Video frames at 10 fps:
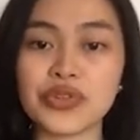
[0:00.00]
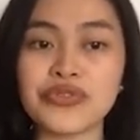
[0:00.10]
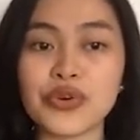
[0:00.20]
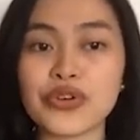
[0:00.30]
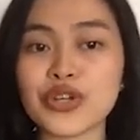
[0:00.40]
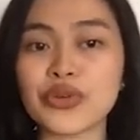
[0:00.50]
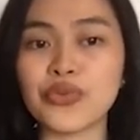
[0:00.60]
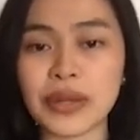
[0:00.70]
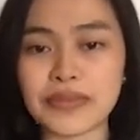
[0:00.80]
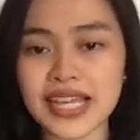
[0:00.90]
we'll focus
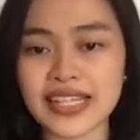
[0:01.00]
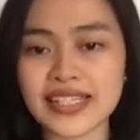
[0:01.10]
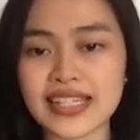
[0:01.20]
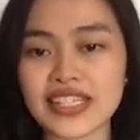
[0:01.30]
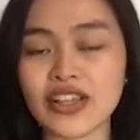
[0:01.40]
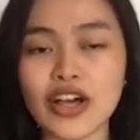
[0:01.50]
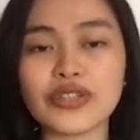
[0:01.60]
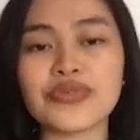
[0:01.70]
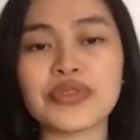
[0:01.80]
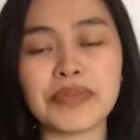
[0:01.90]
on websites as a
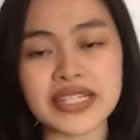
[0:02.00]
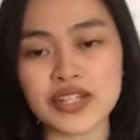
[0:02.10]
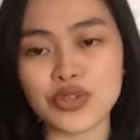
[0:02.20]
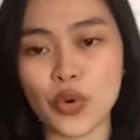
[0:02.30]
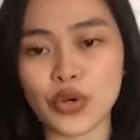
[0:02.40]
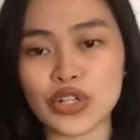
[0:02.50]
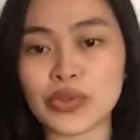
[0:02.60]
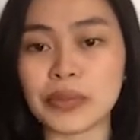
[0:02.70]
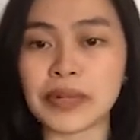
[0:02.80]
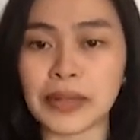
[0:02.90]
lot of the business
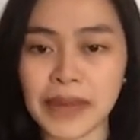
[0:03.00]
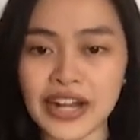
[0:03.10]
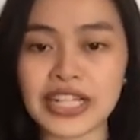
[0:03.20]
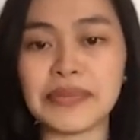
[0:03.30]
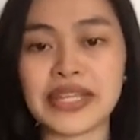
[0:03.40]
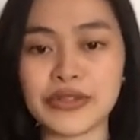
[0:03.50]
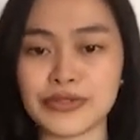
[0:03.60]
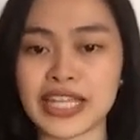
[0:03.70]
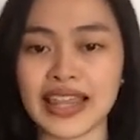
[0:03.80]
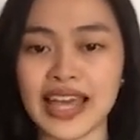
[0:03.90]
owners will primarily be
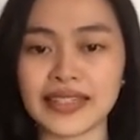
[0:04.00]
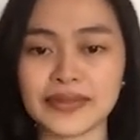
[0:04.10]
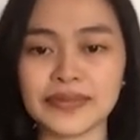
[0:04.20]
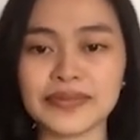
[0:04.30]
using that.